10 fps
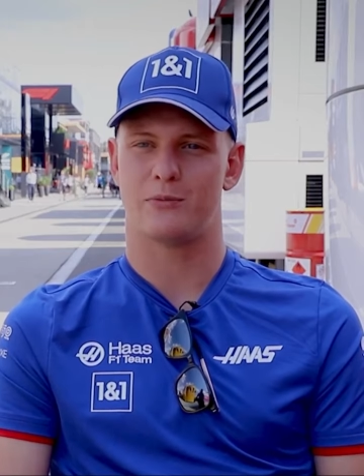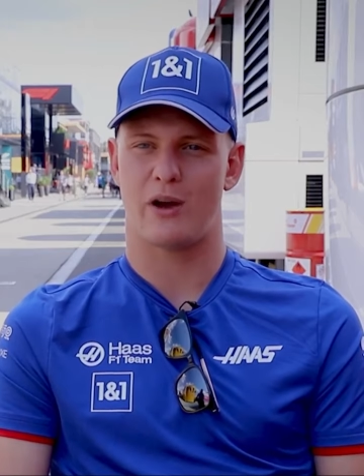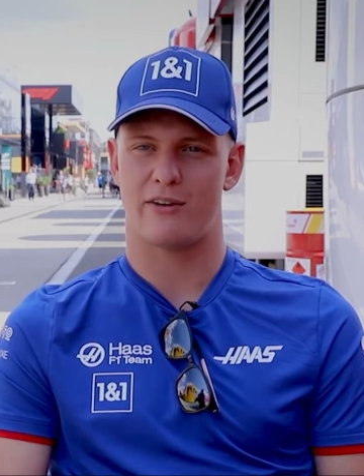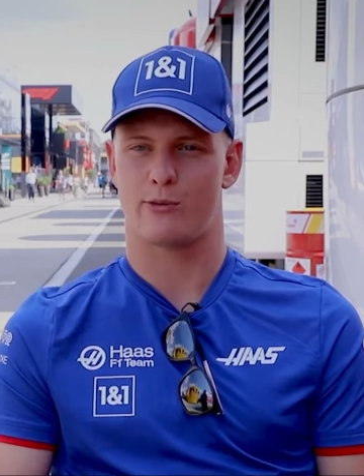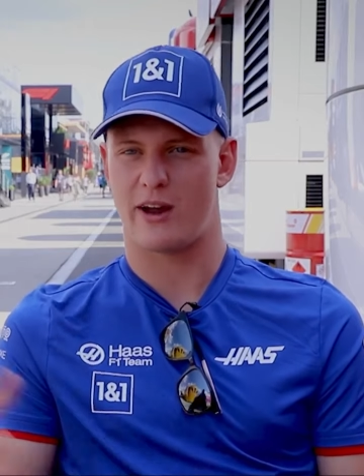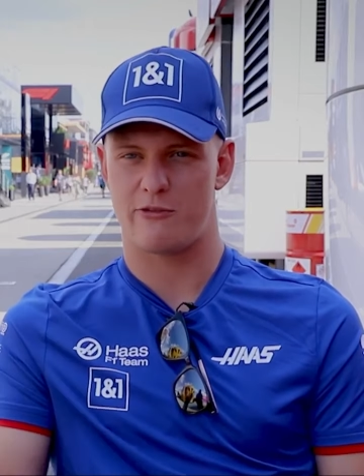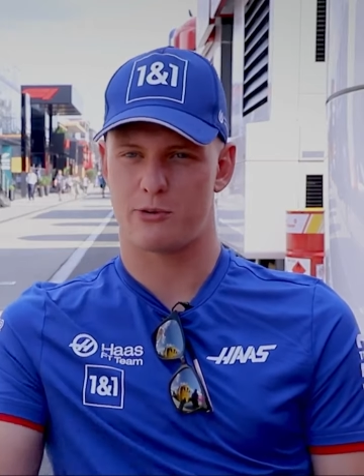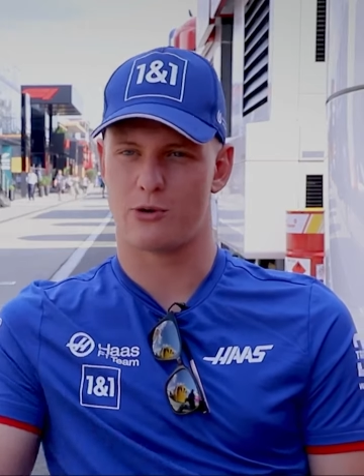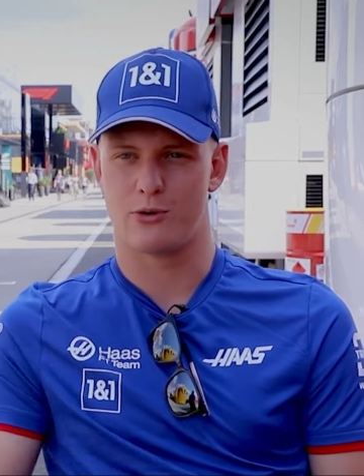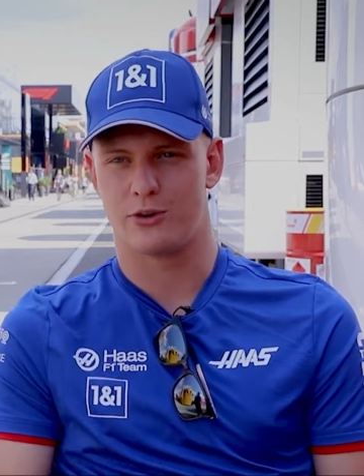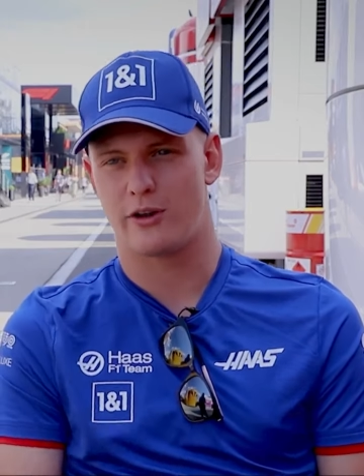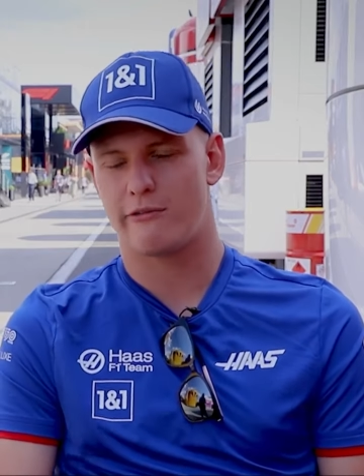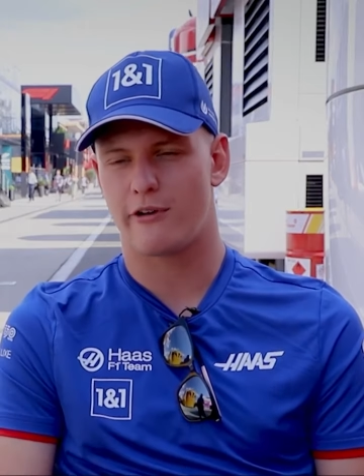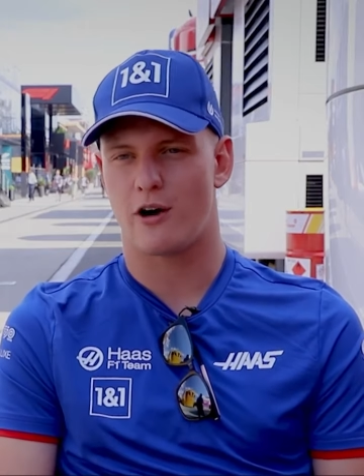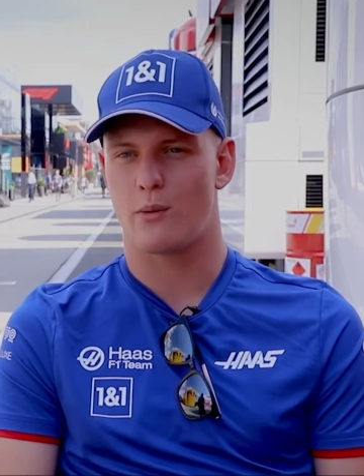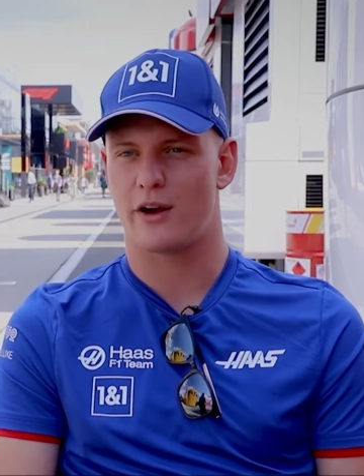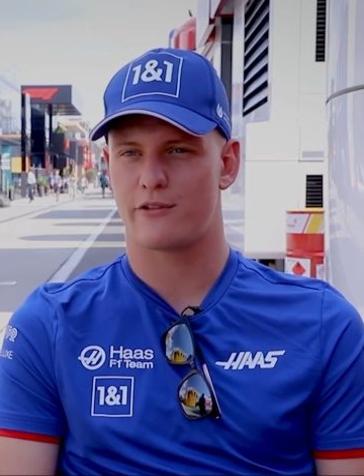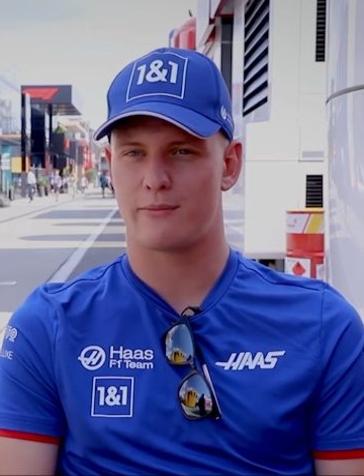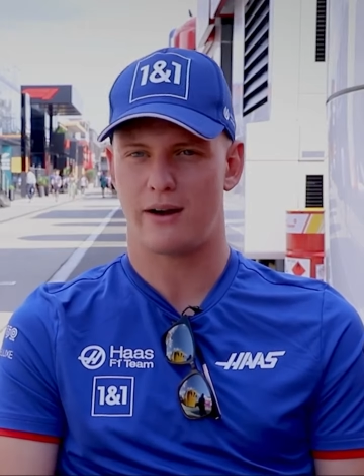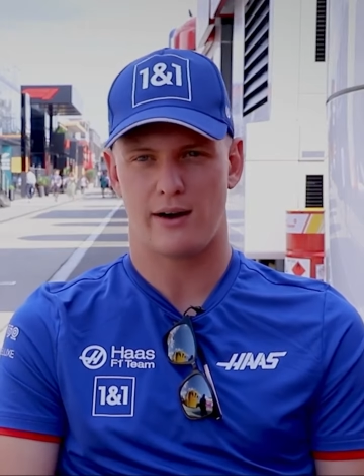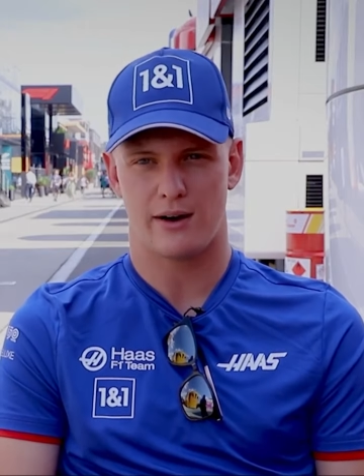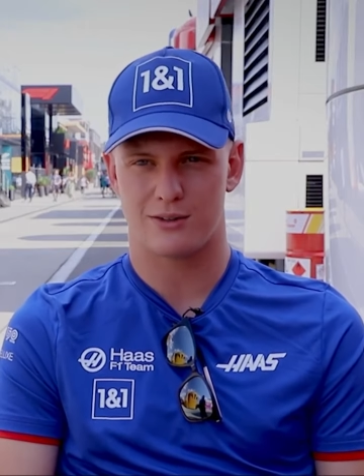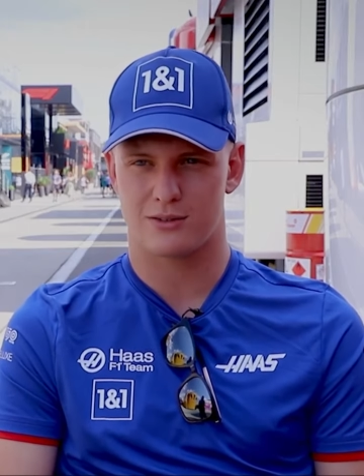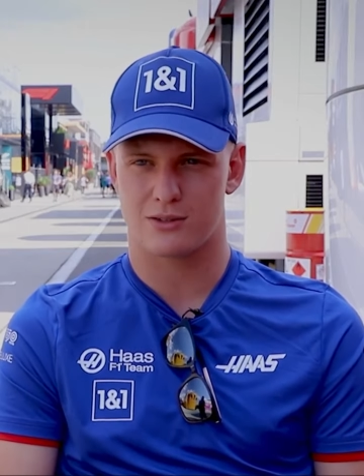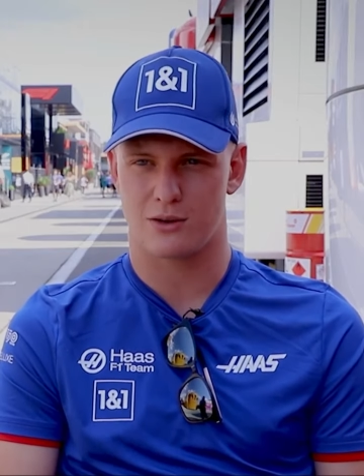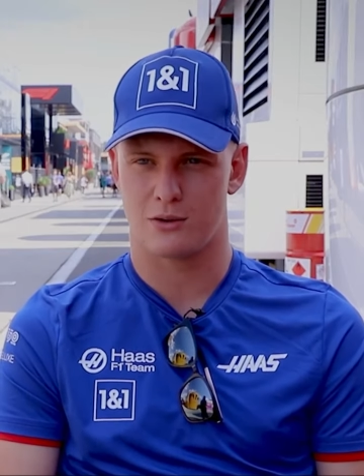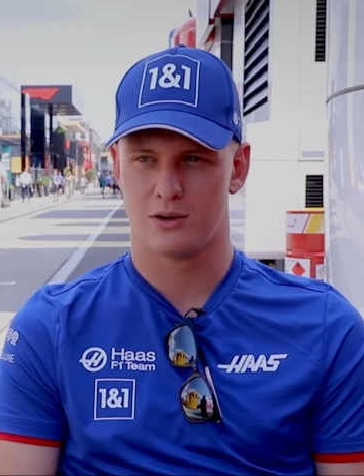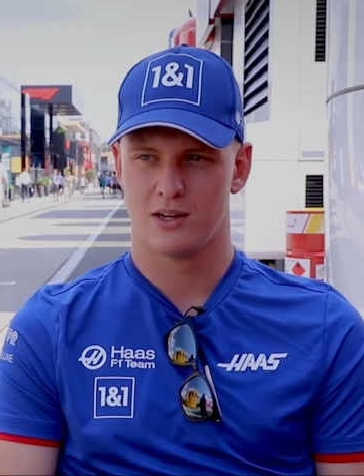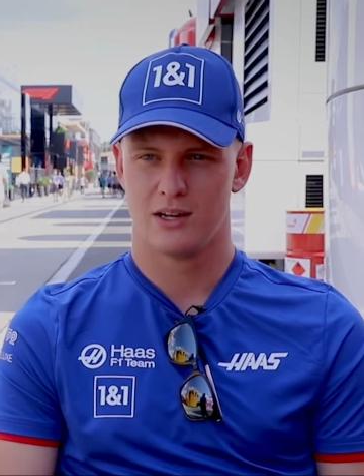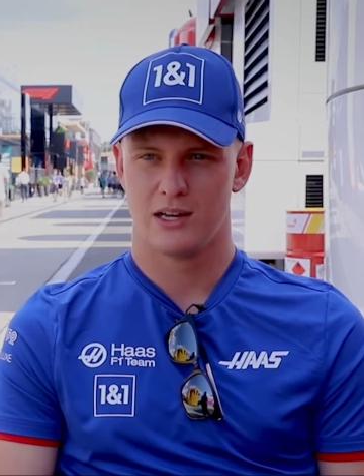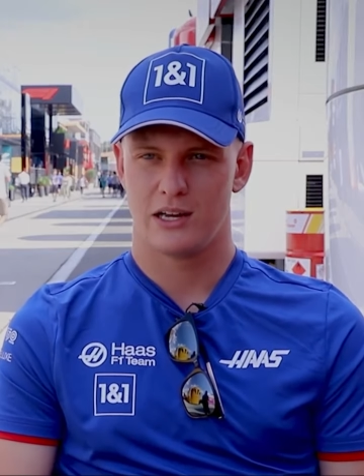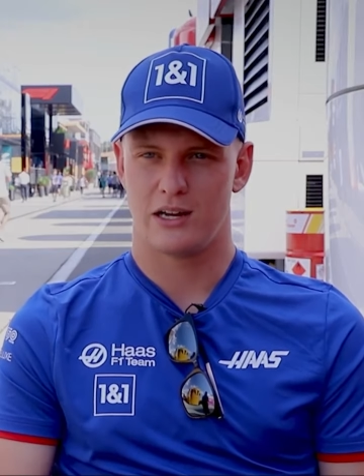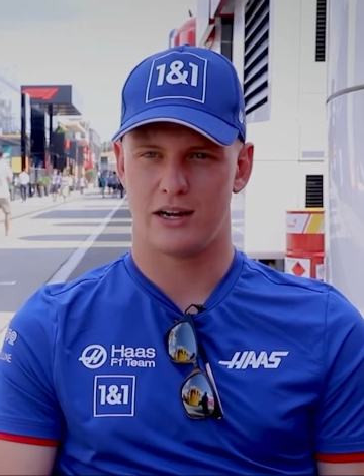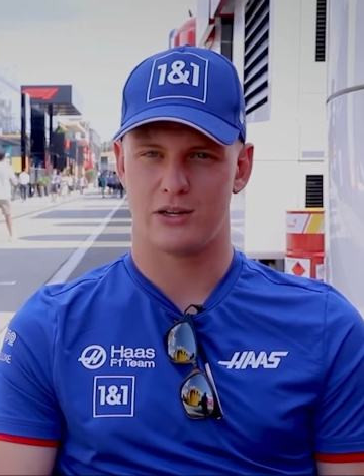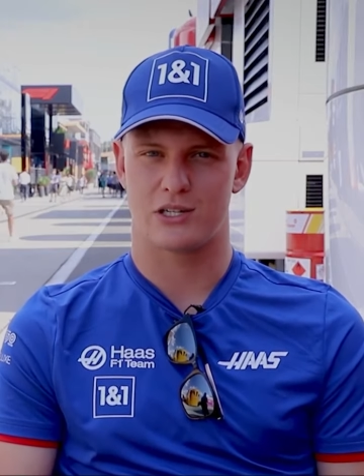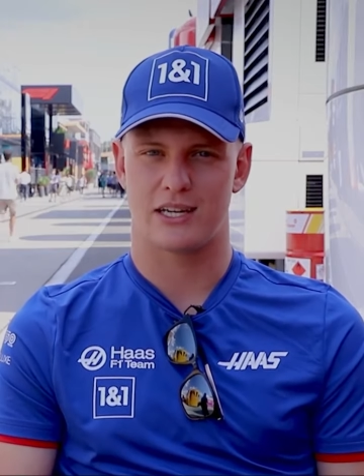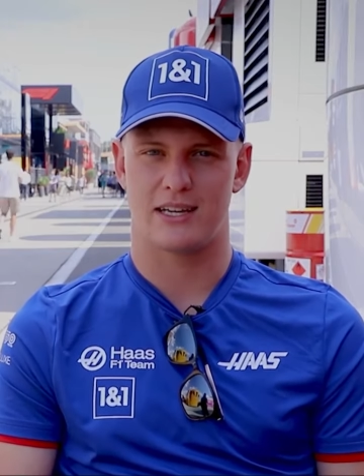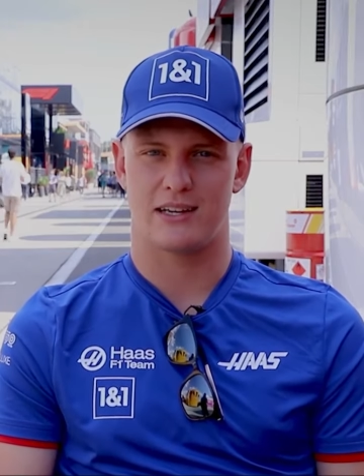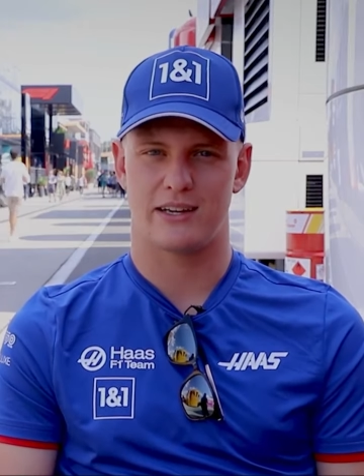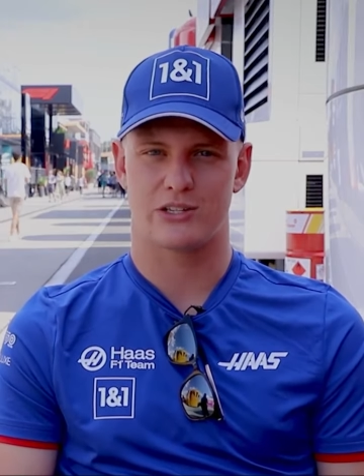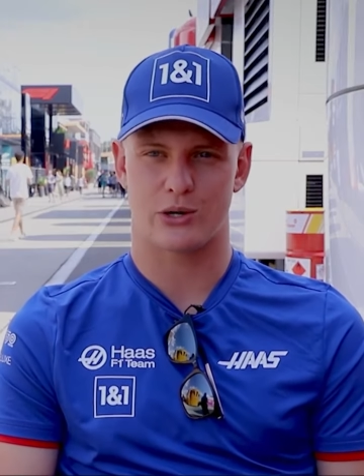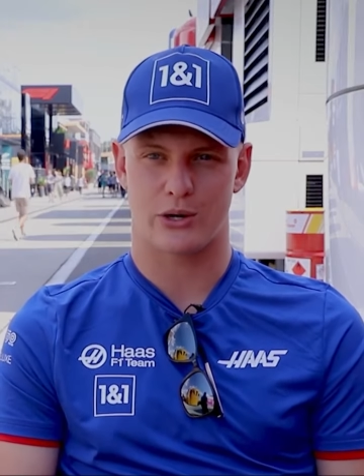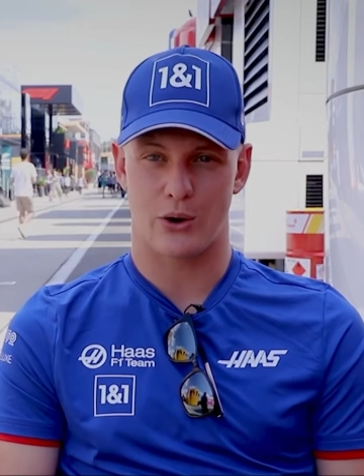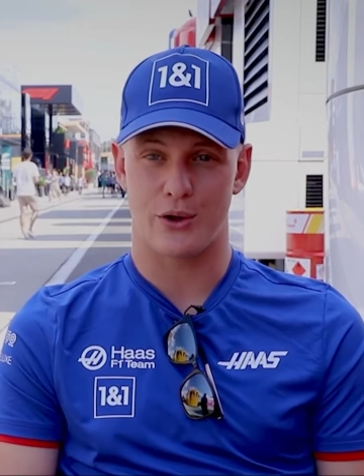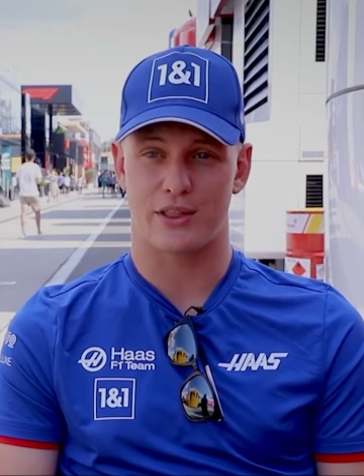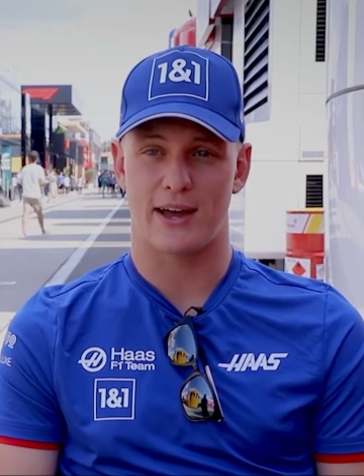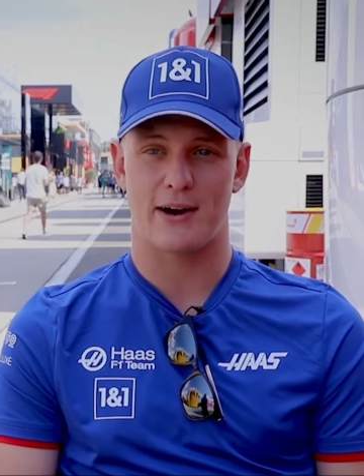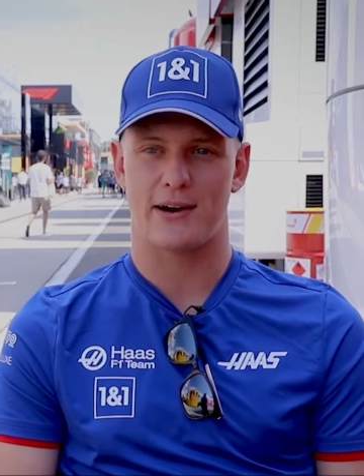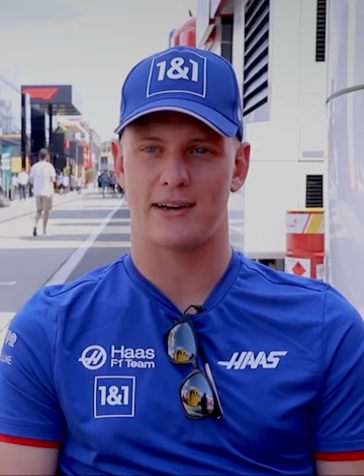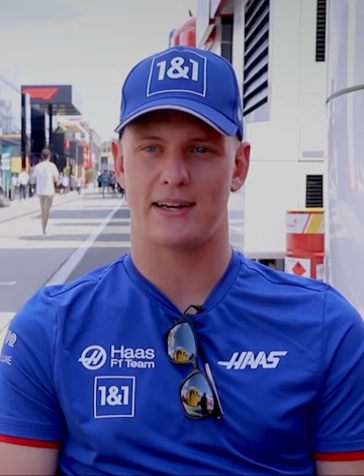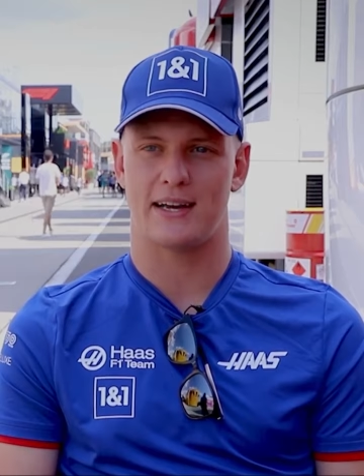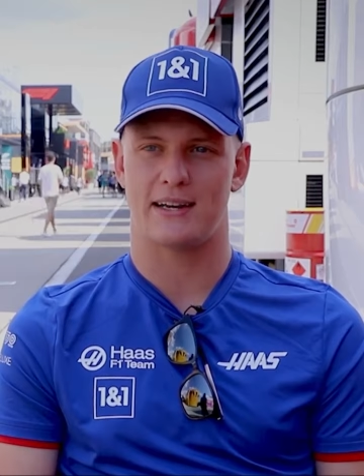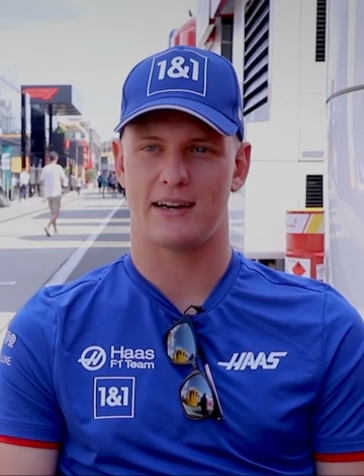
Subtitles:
We have a wave pool not far away from our house, so I usually enjoy going there, and